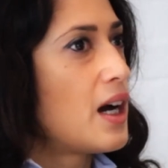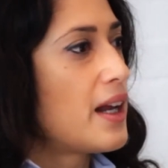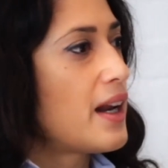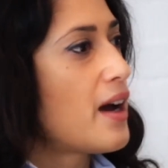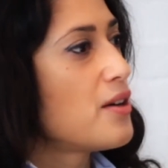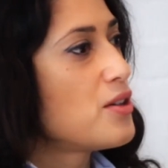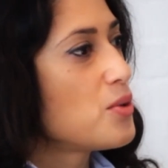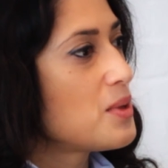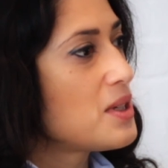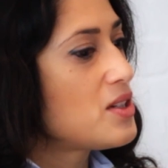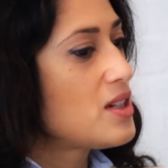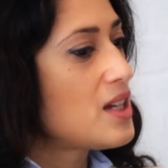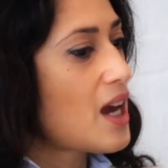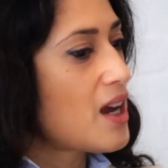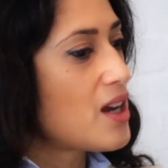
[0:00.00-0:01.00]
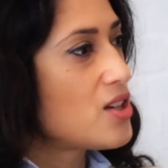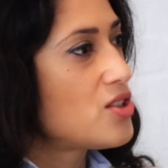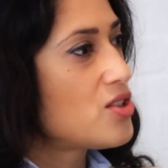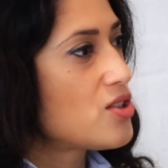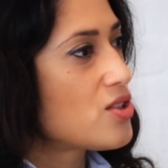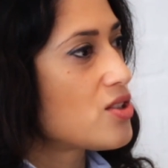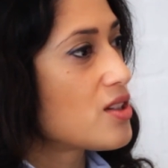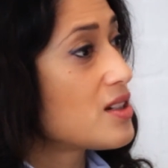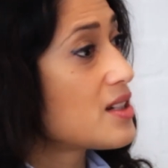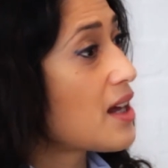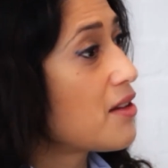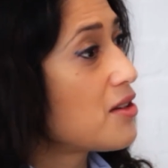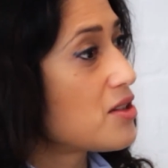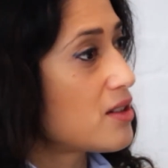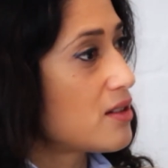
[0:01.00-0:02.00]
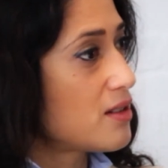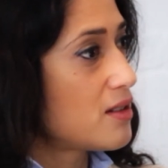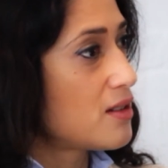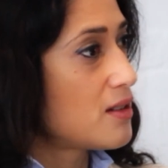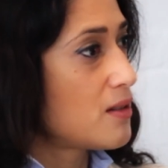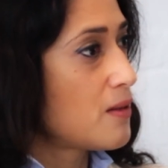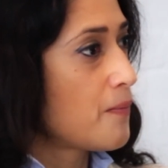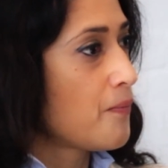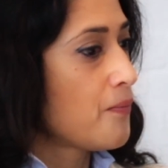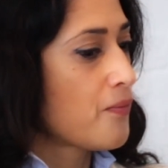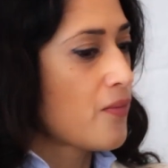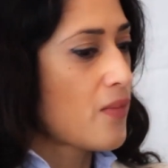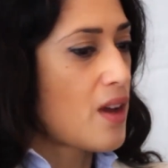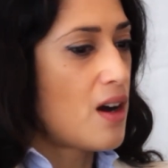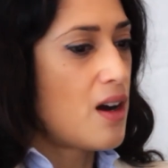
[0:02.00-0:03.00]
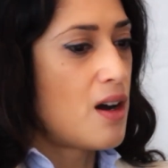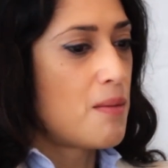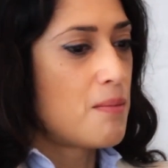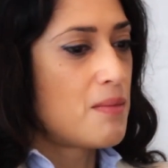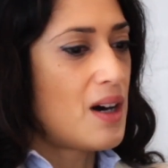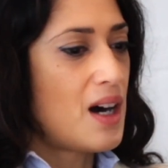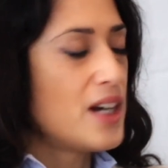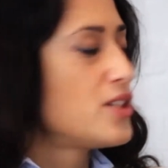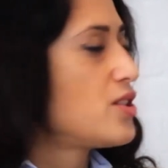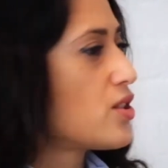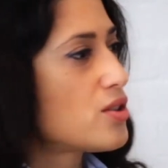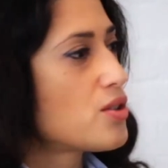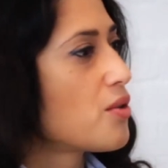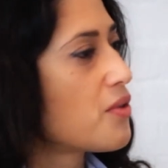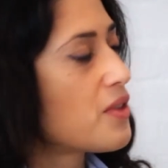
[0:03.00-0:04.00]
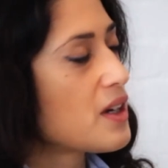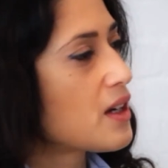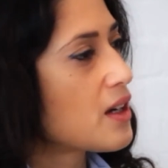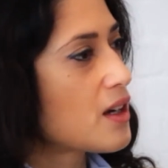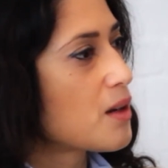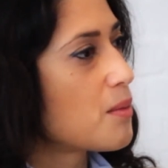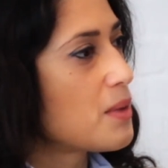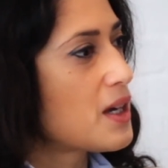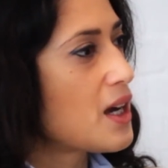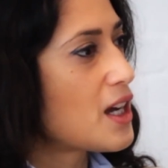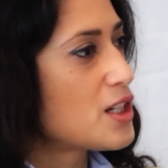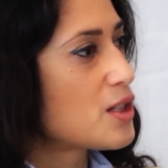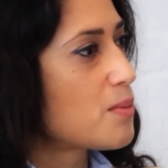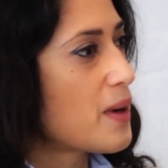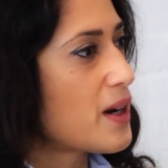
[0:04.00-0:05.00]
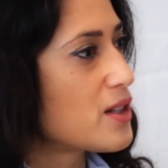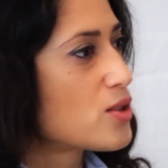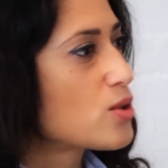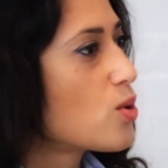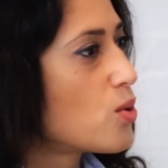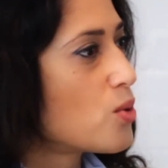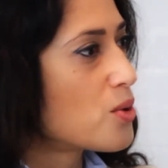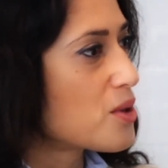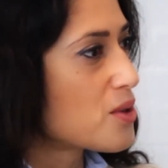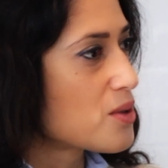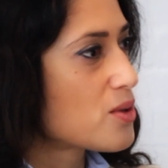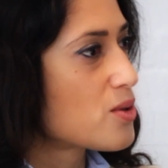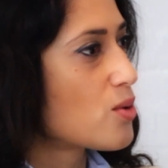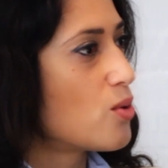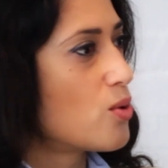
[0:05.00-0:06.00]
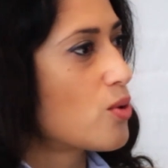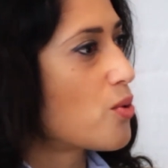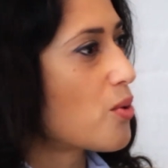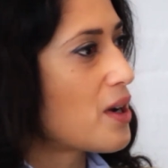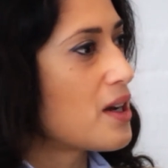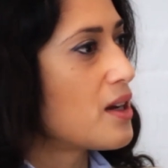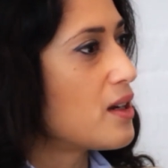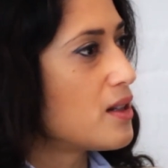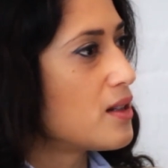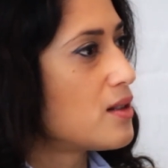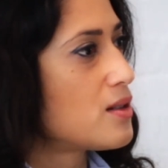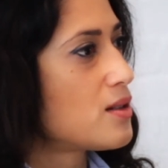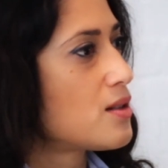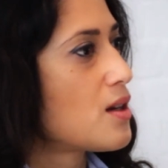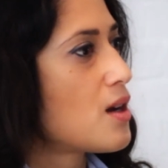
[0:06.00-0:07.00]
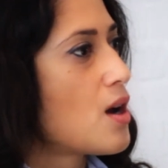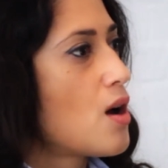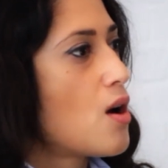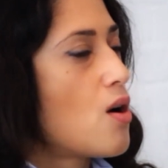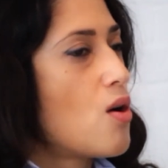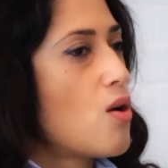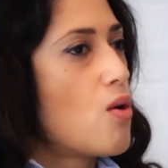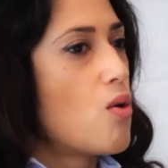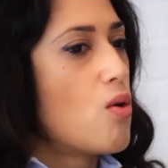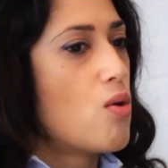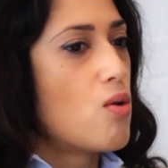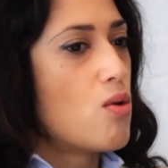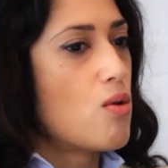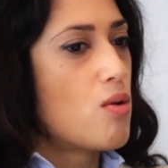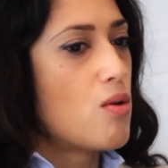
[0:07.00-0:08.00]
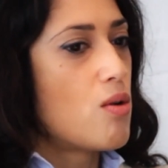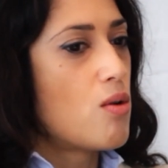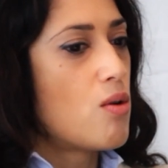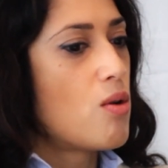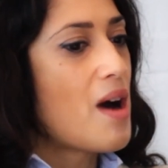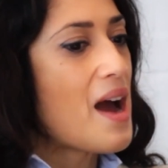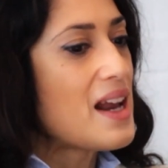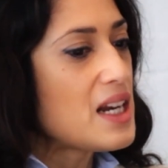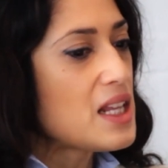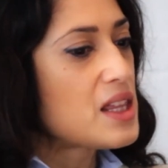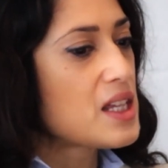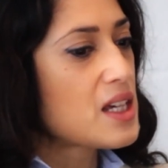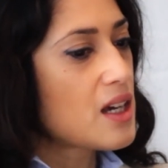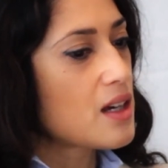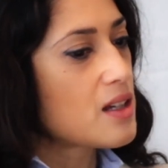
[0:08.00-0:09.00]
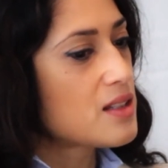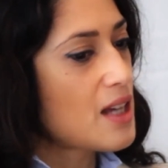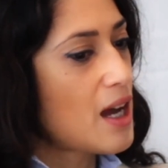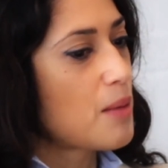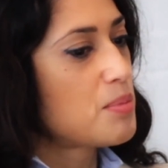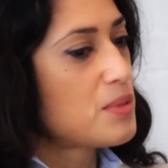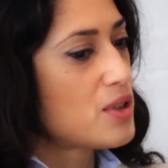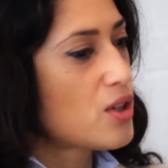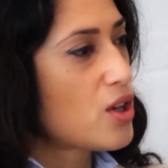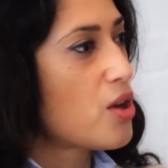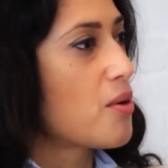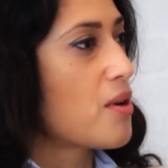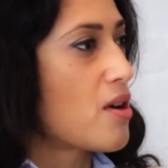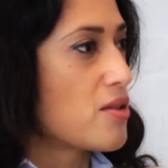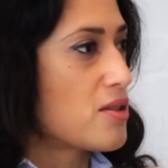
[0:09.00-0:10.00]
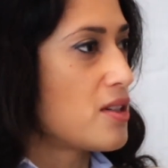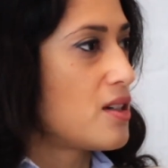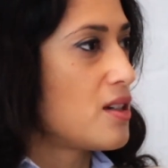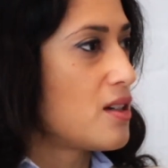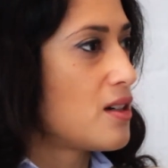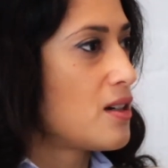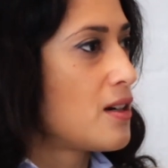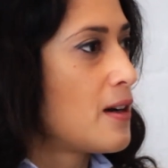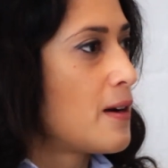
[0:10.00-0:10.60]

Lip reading: And how do we gauge intelligence? I just don't think it can be gauged by scores or grades or anything except curiosity.